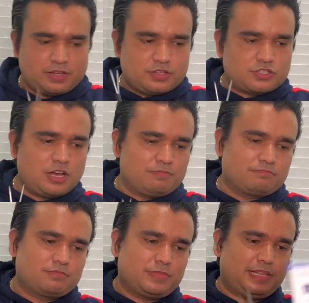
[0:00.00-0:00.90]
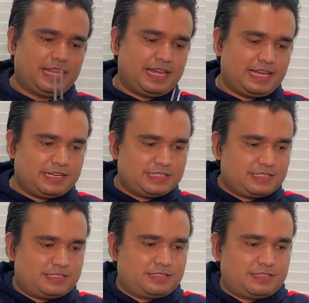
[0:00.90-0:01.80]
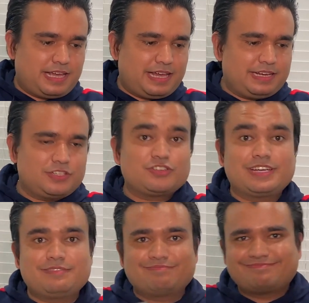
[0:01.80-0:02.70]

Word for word: So let us get into it.